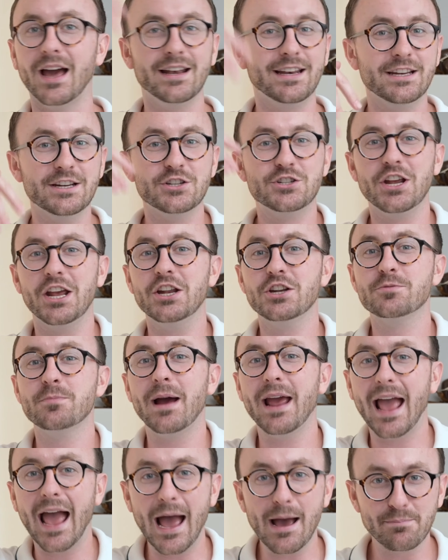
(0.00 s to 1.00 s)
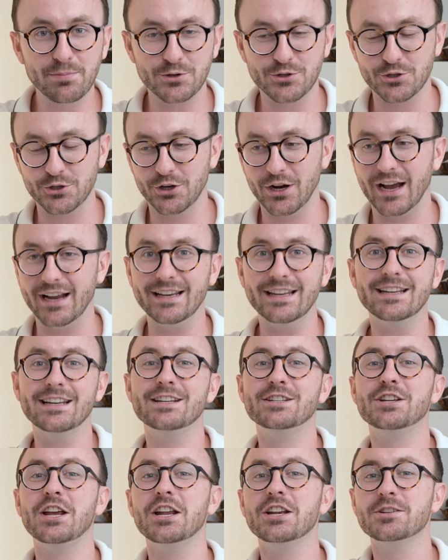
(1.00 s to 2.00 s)
I need to change my aperture. I need
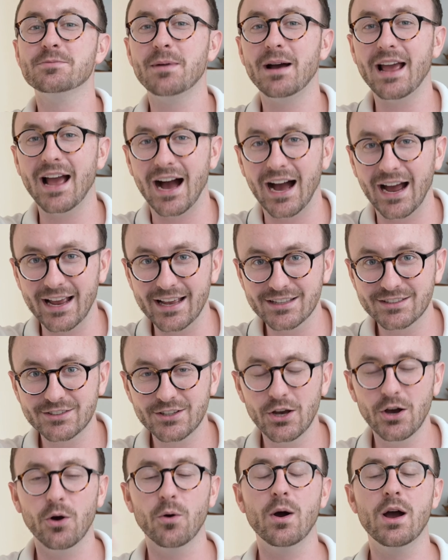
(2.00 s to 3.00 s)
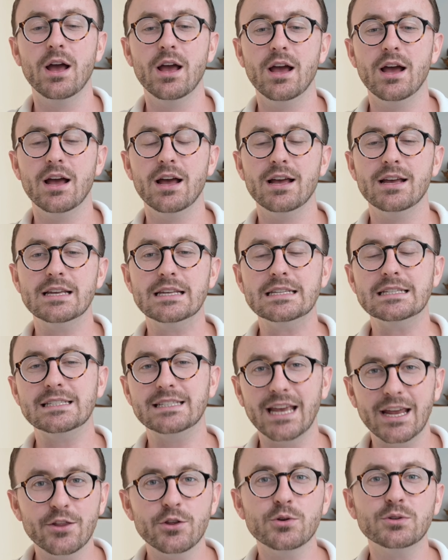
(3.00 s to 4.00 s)
to change my ISO.
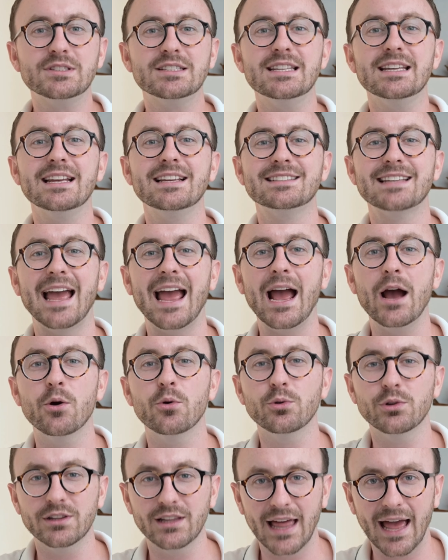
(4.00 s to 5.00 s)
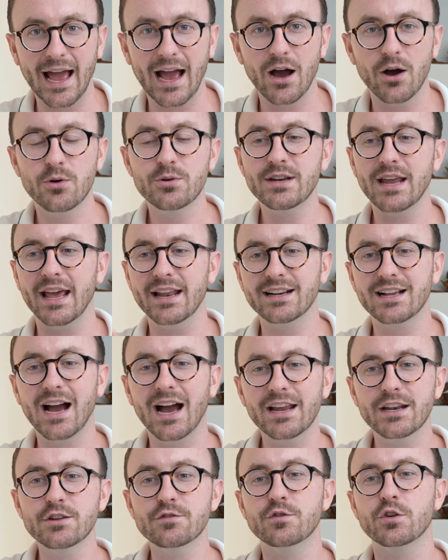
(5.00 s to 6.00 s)
Say those things out loud and
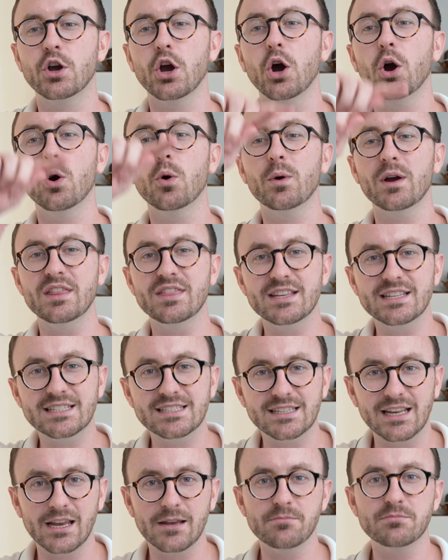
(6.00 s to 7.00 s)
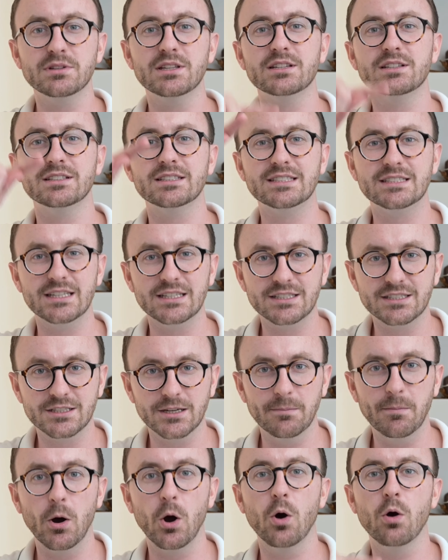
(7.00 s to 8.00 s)
kind of go in the same little
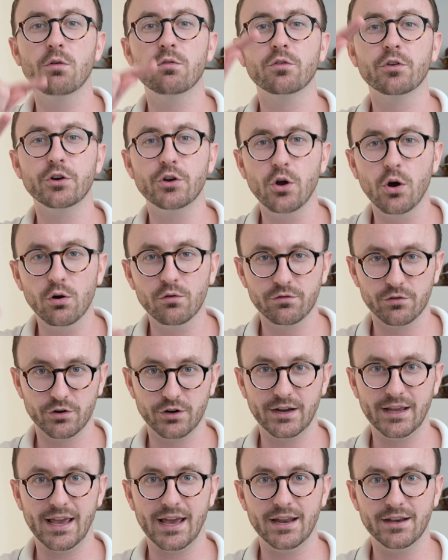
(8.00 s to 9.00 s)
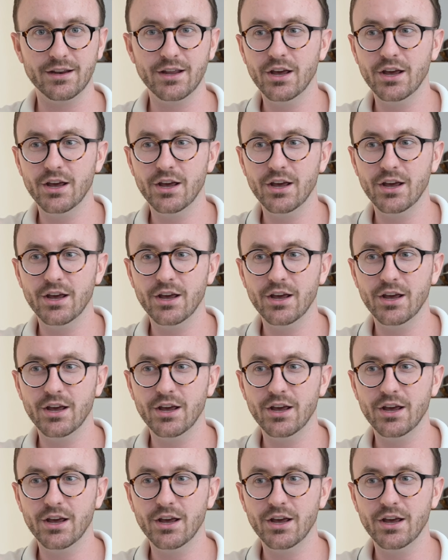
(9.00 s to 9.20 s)
system over and over again.